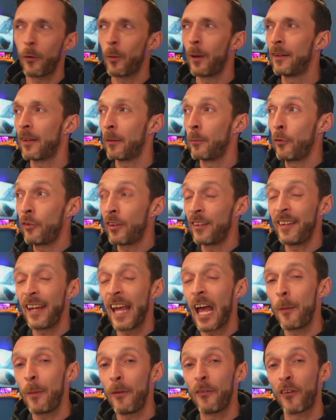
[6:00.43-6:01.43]
quid, a Musa
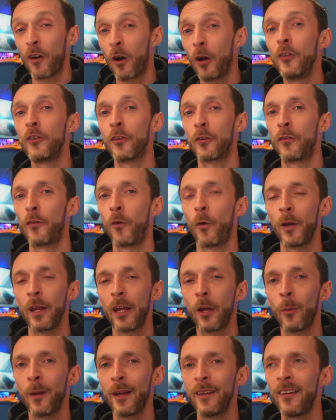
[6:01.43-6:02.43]
Diabi for under
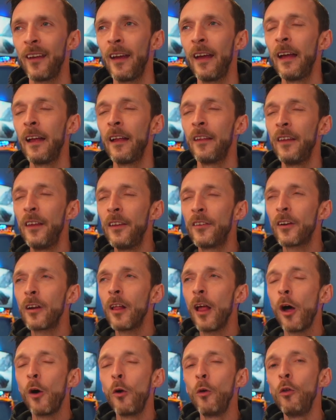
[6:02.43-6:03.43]
40 quid, these are
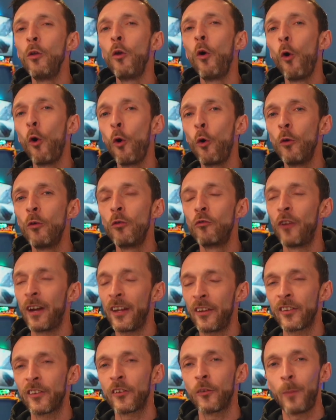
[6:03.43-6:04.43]
little low
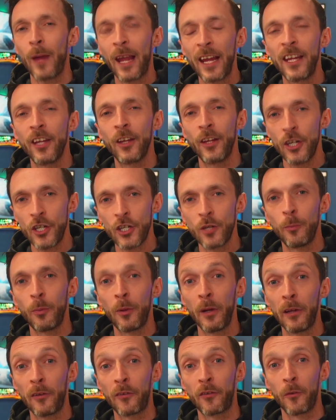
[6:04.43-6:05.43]
risk speculation
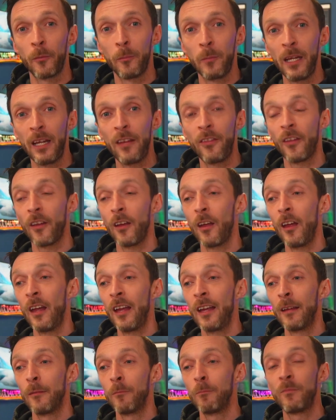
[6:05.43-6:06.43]
plays for me that
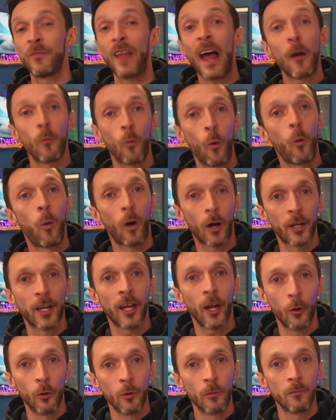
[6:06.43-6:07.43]
will
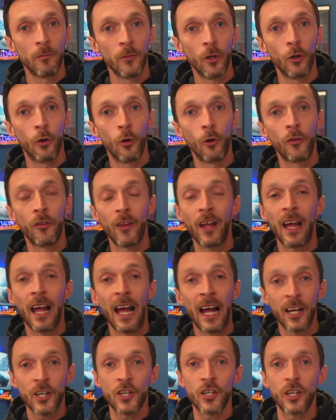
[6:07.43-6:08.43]
work out, that
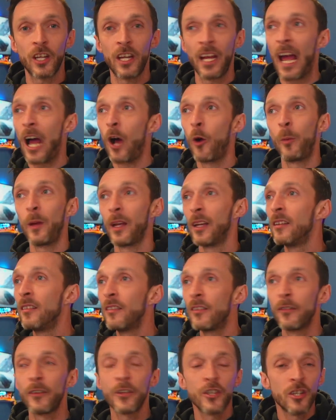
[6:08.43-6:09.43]
actually I'll be in
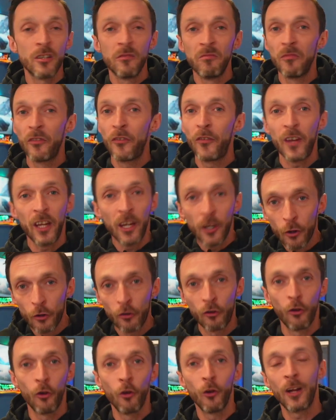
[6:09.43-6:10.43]
Division 3 or
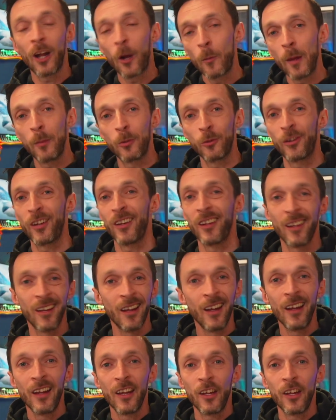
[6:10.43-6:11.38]
2 and I'll be able to,